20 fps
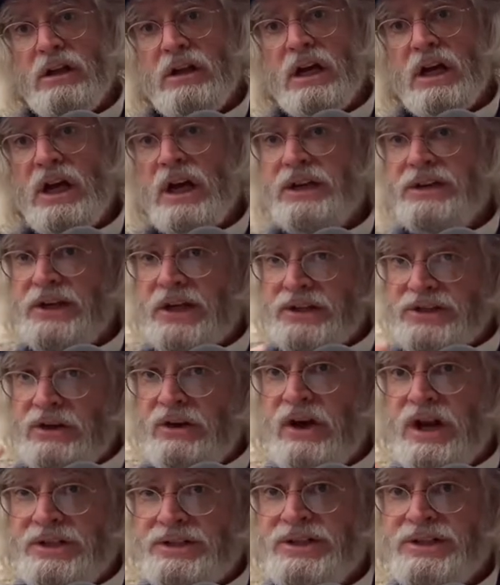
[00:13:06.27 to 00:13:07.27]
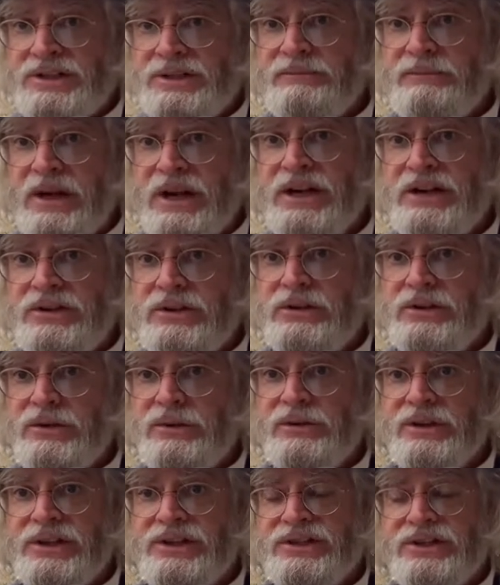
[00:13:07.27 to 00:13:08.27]
Uh, it does cost us some money to do
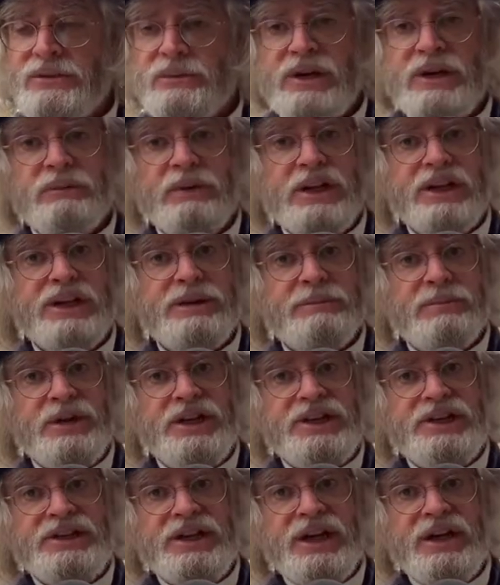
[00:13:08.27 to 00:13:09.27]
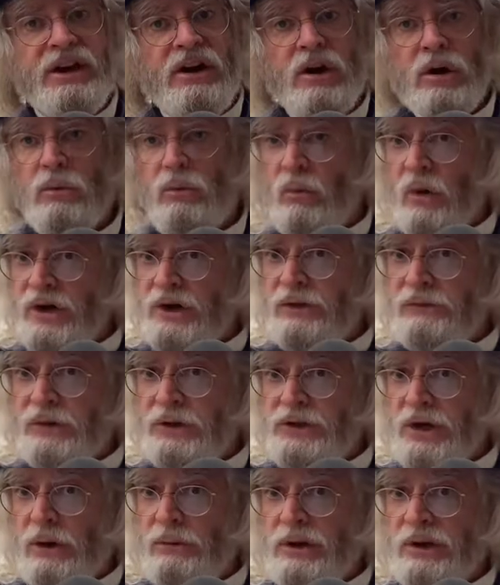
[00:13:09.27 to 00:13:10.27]
this, so we really appreciate our wonderful
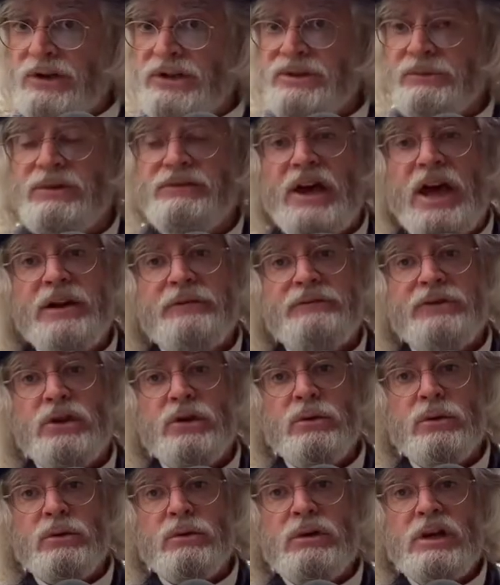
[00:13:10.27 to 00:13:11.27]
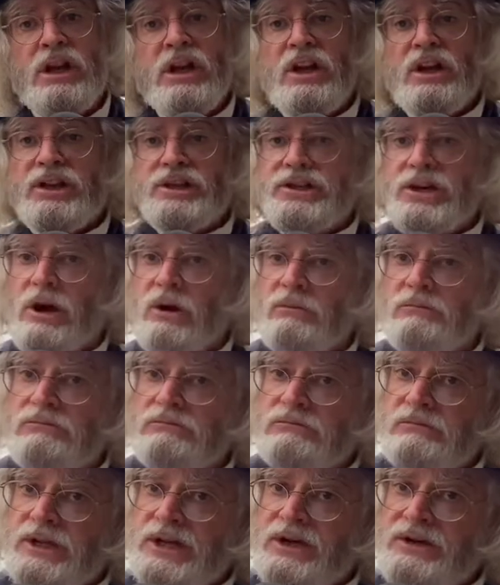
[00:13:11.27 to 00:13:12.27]
donors. We've had a few. So
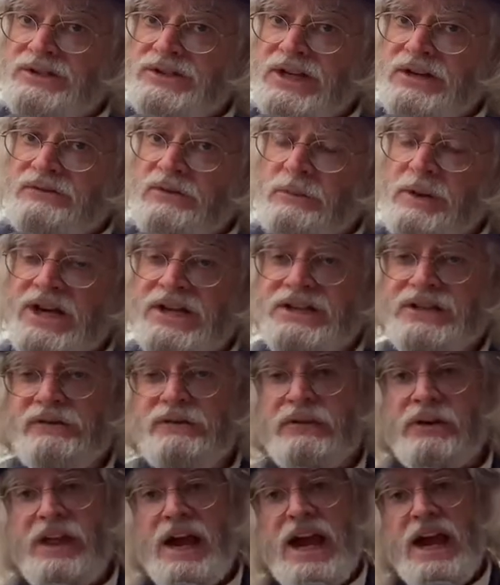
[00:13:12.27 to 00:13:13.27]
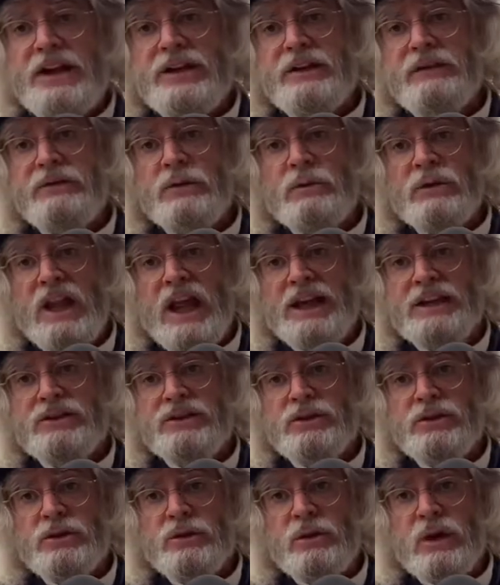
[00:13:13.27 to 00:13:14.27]
here's the information for that. If you'd like to
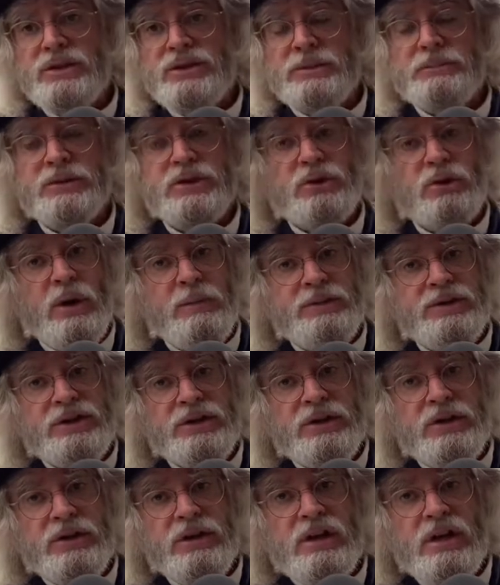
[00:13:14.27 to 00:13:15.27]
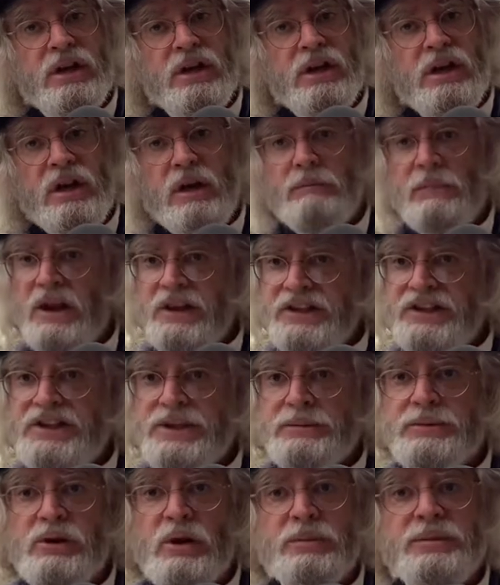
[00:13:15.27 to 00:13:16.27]
do a subscription, monthly
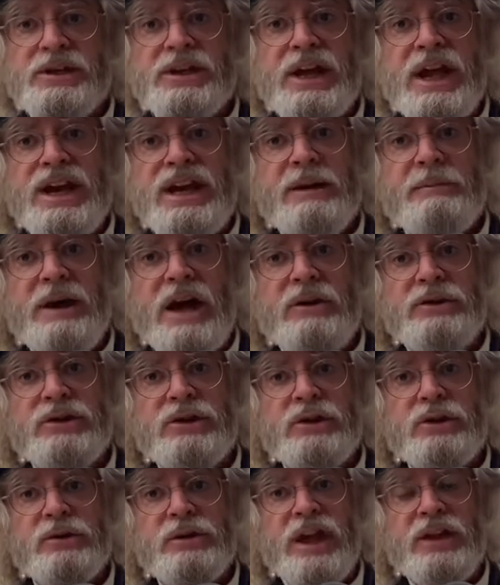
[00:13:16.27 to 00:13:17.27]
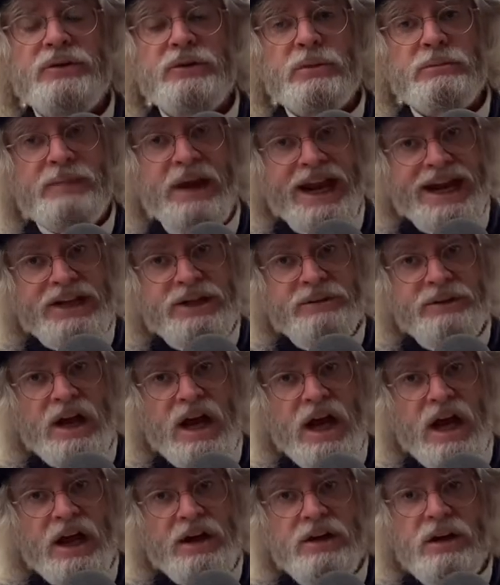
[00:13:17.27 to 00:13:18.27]
subscription, any amount. You can do that through
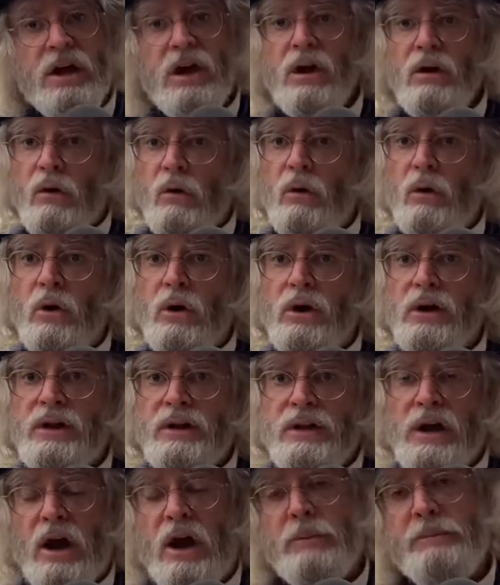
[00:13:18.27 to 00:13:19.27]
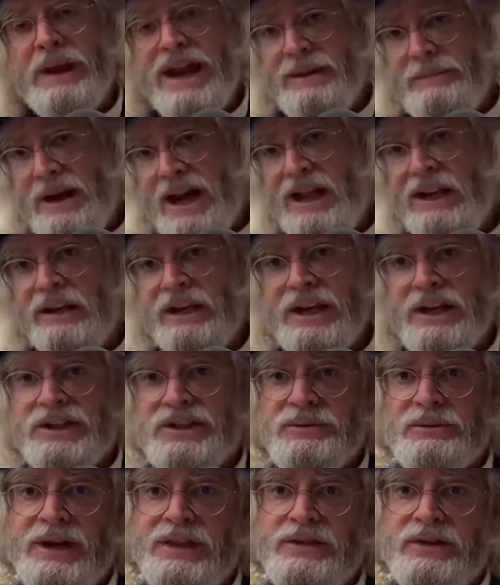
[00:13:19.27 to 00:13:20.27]
Patreon or our PayPal link
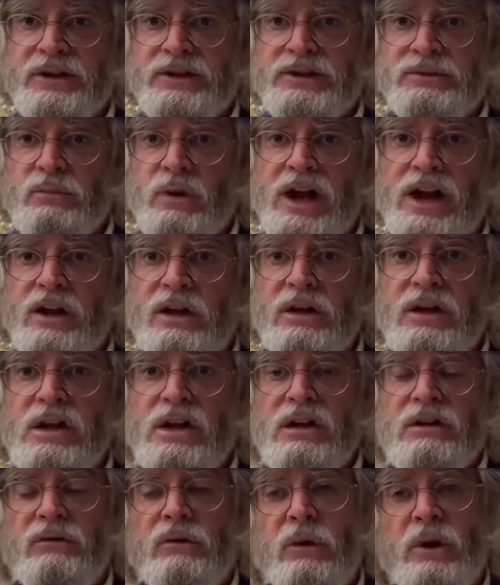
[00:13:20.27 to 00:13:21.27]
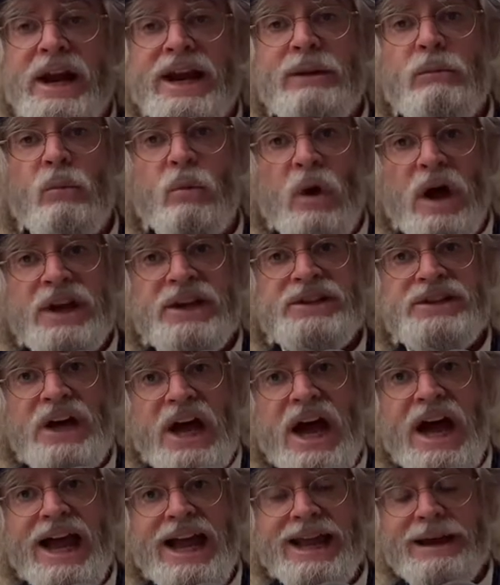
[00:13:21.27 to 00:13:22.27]
is right there as well, or a
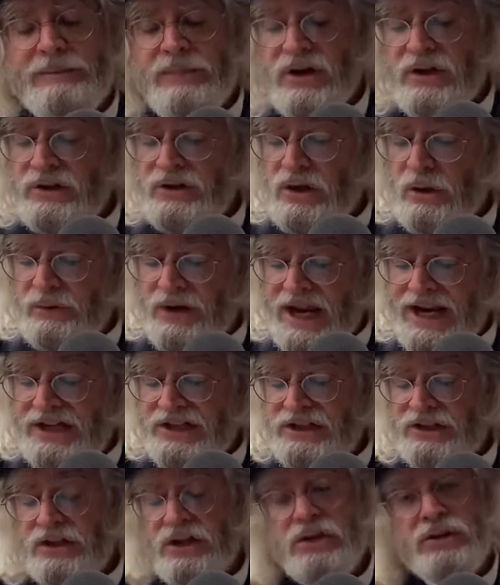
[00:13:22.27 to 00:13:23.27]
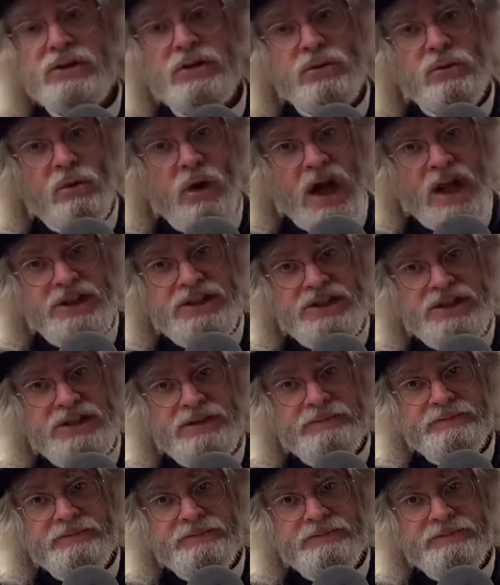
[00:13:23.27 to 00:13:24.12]
one-time donation to us.